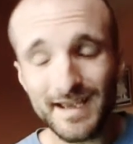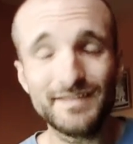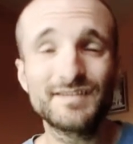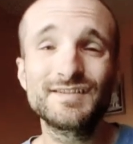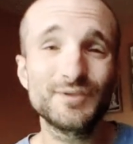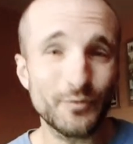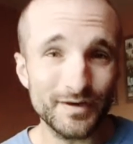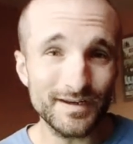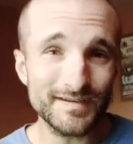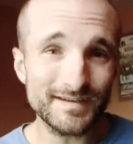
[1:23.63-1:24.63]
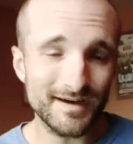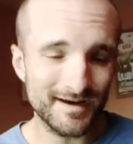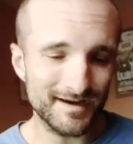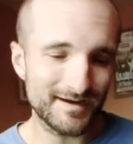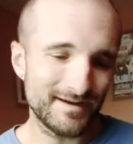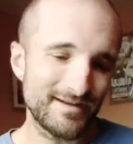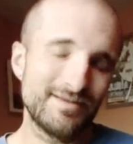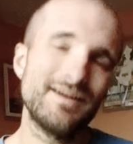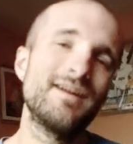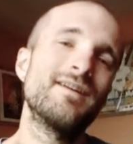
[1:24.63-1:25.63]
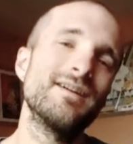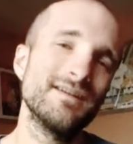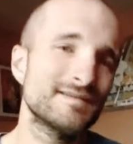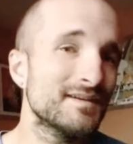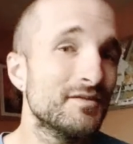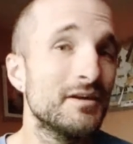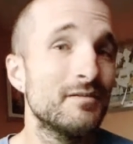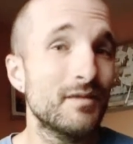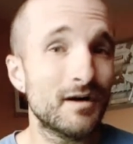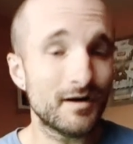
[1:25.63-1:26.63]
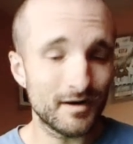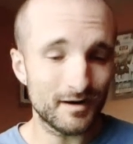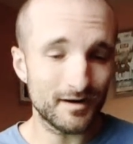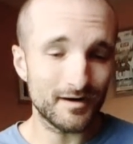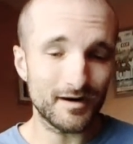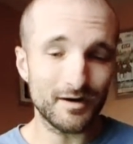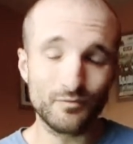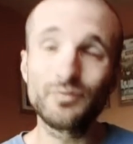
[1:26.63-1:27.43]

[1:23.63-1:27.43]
and the stories on their Instagram are